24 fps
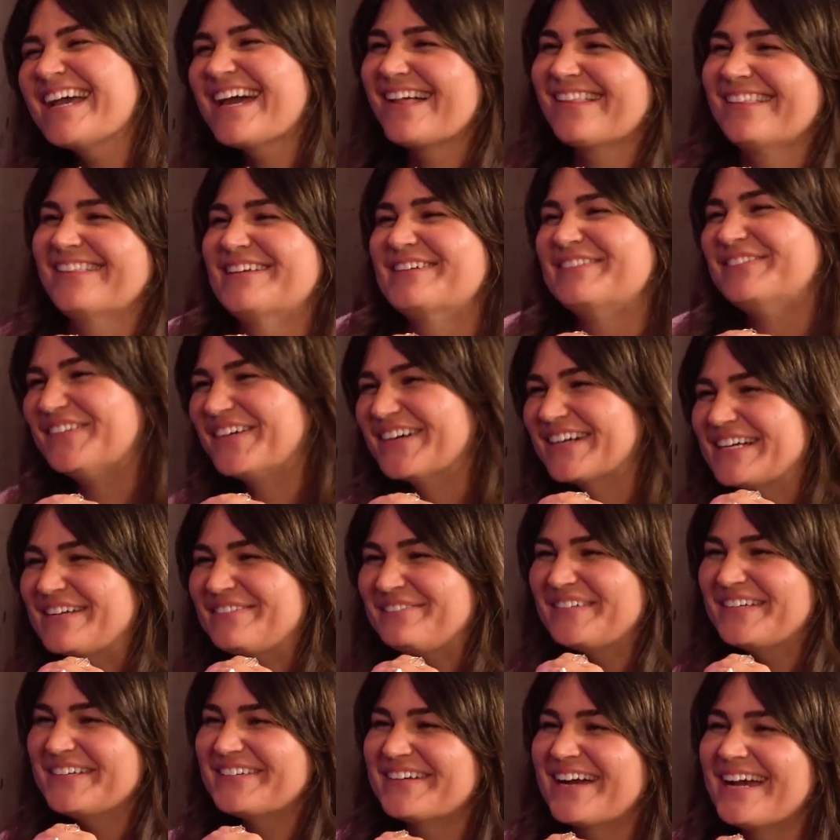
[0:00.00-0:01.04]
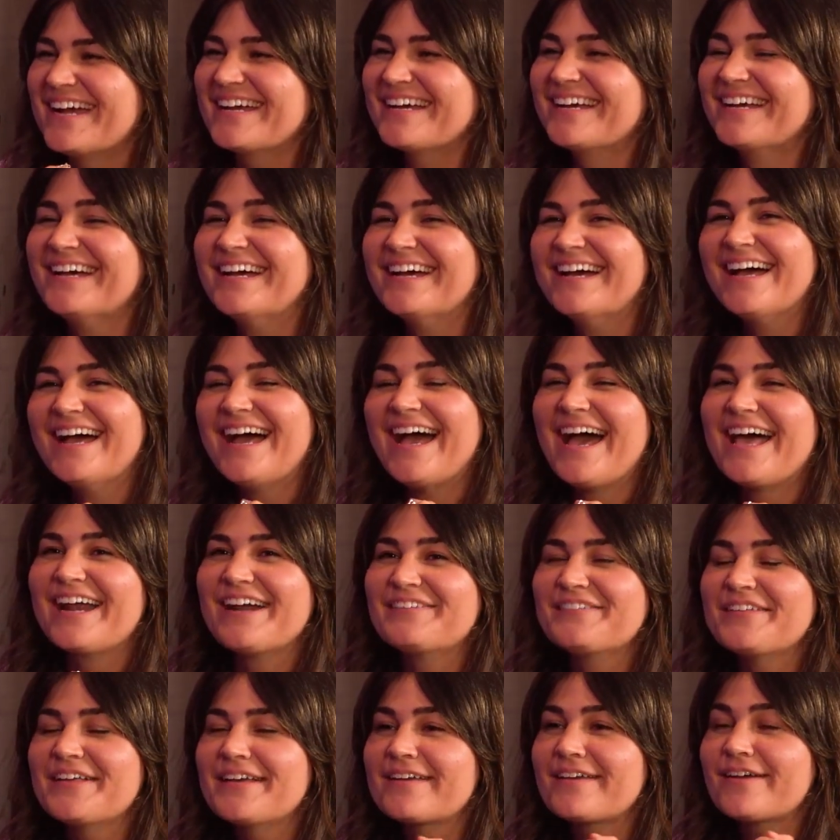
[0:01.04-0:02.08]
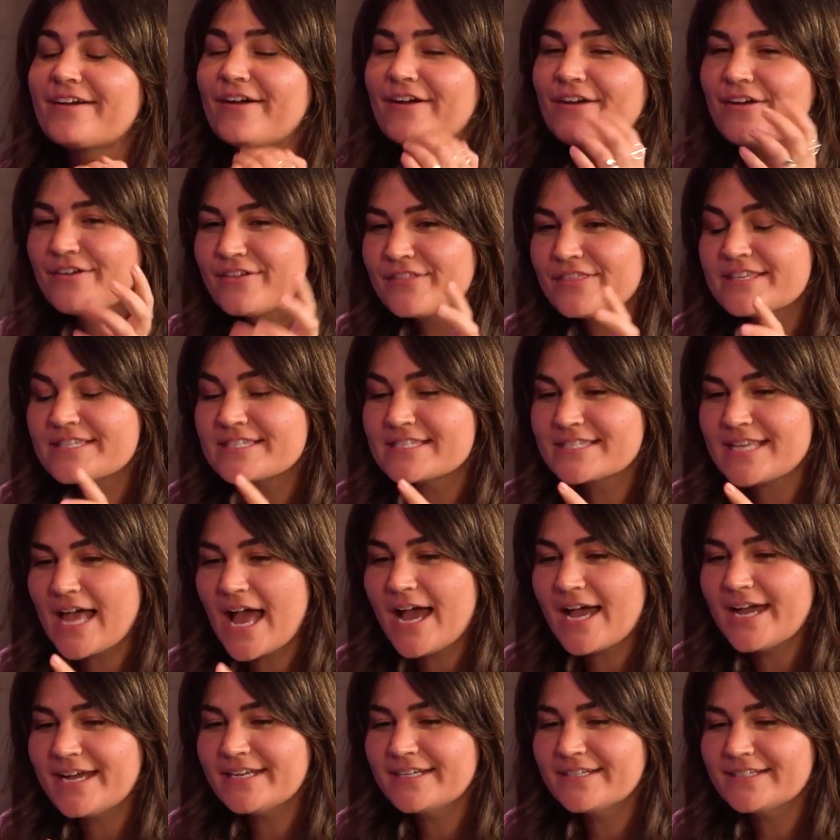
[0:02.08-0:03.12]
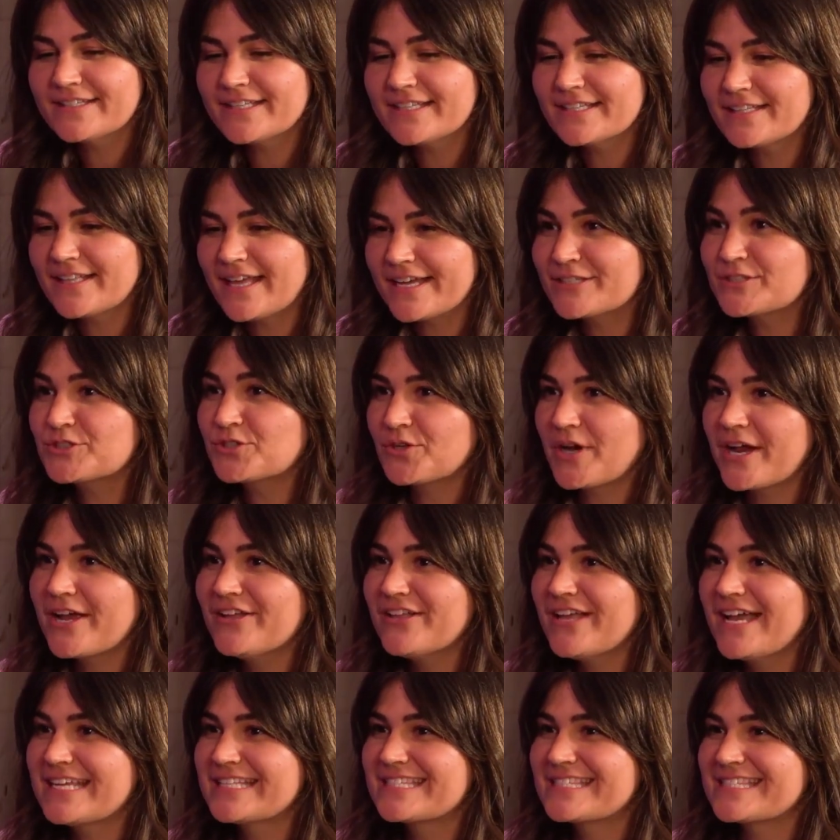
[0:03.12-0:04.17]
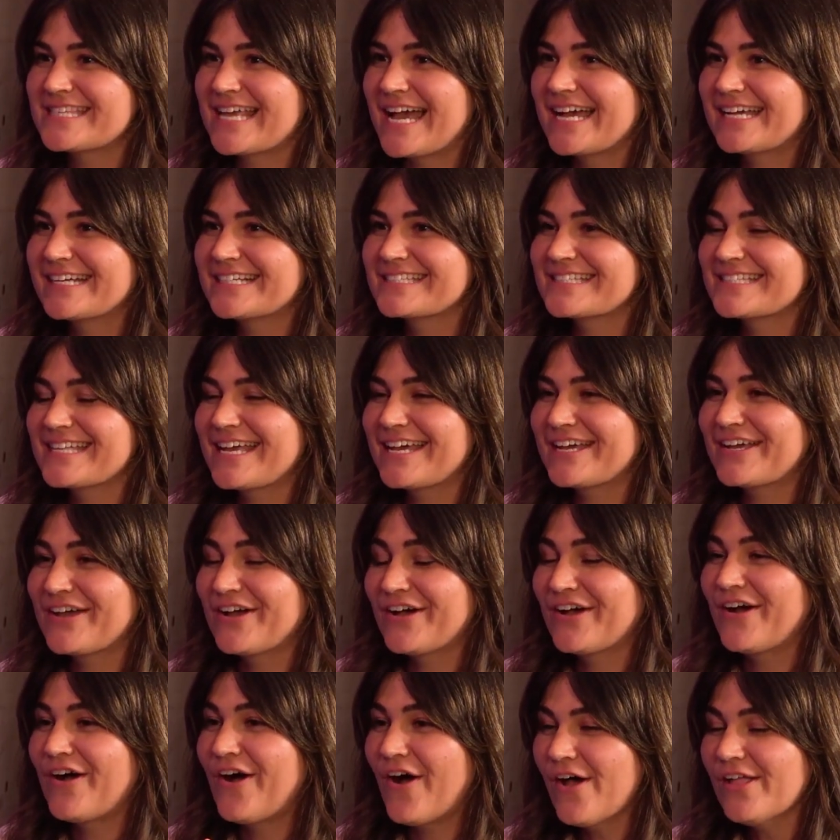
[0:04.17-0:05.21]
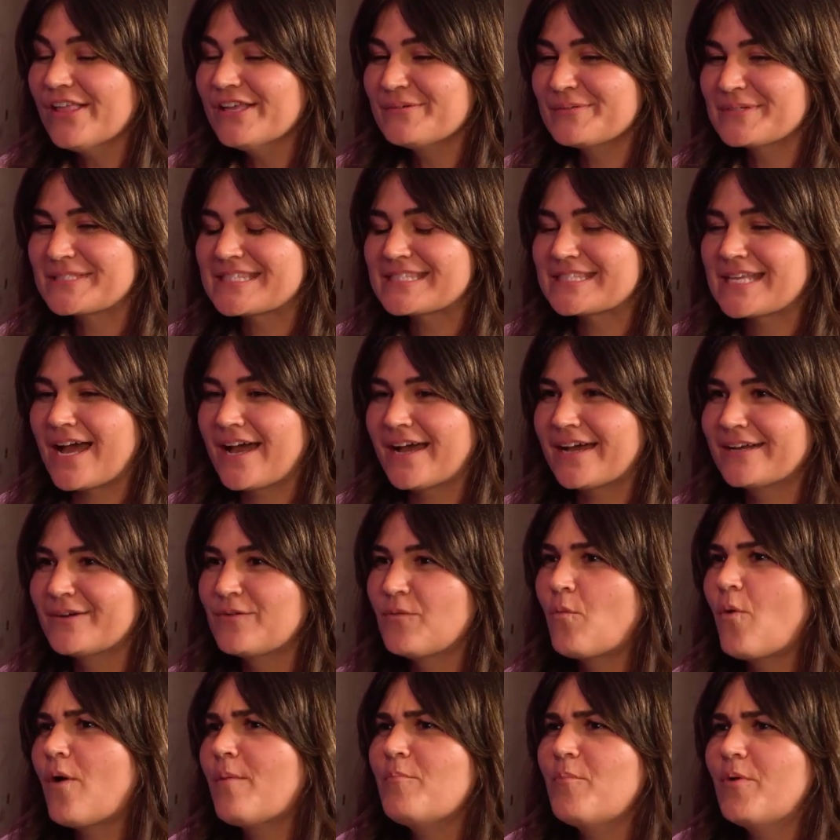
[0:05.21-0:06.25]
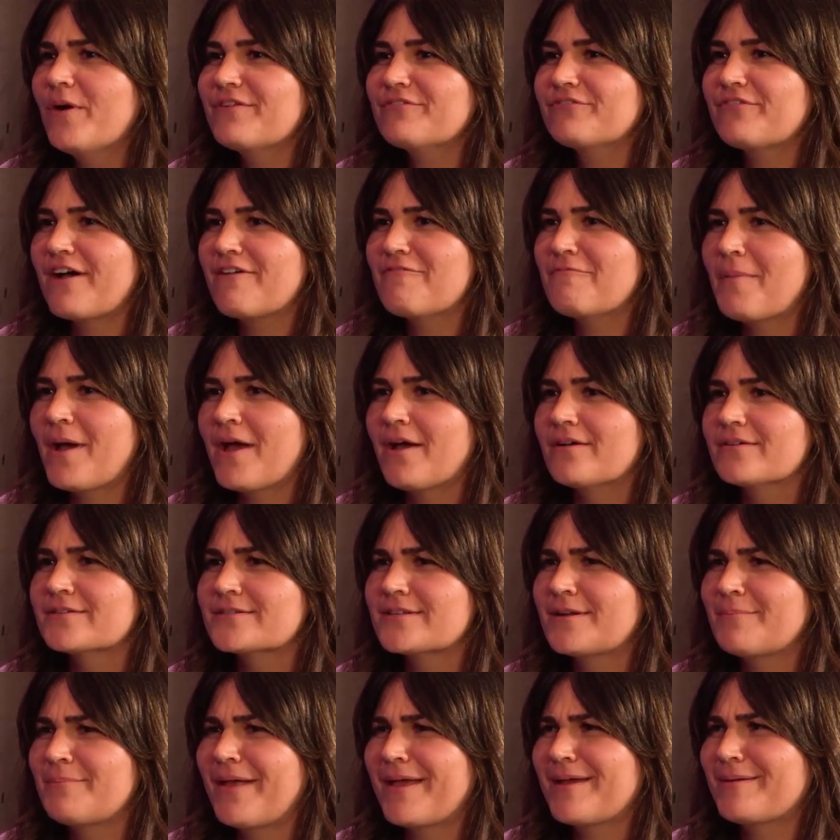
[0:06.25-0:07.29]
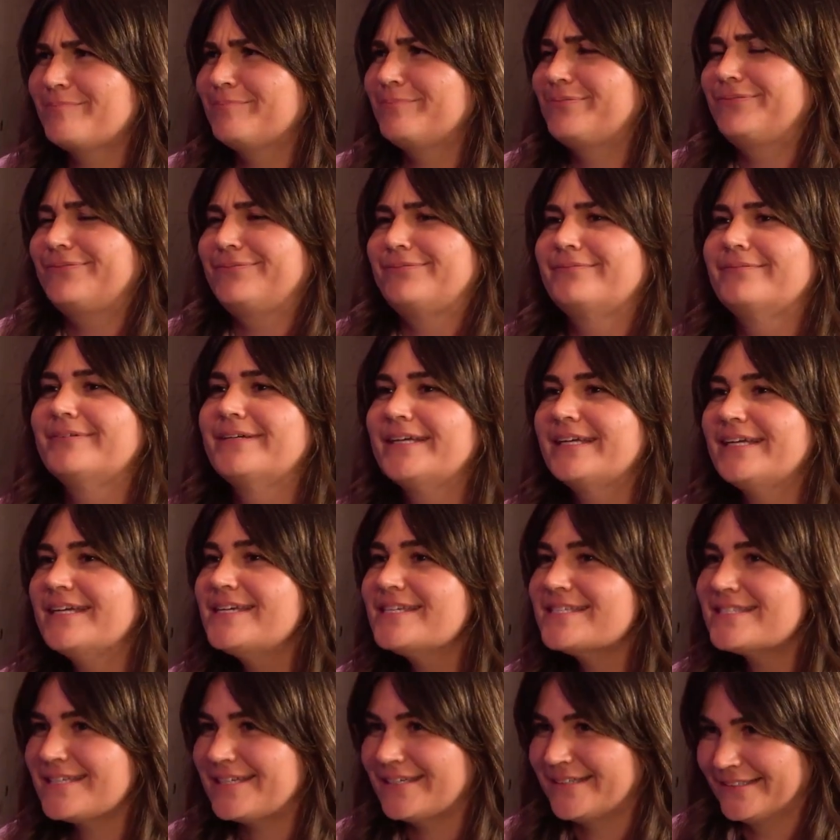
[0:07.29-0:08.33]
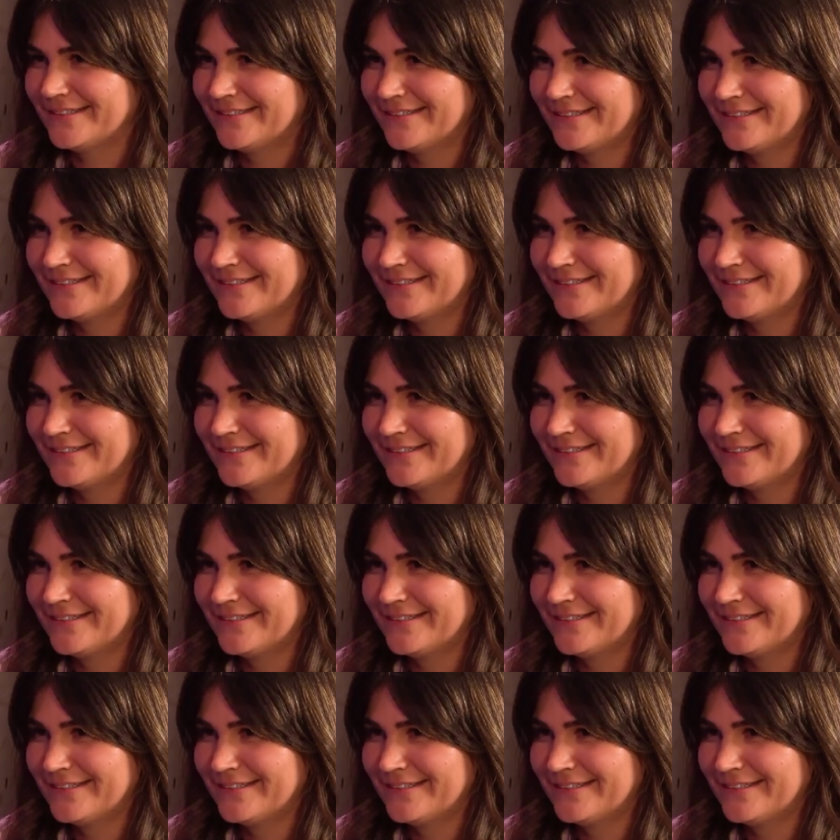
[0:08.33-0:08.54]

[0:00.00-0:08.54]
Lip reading: got a little more in me, right? And I'm like, the sign, the like trailhead sign is like Hollywood sign, 1.5 miles. And I'm like, easy.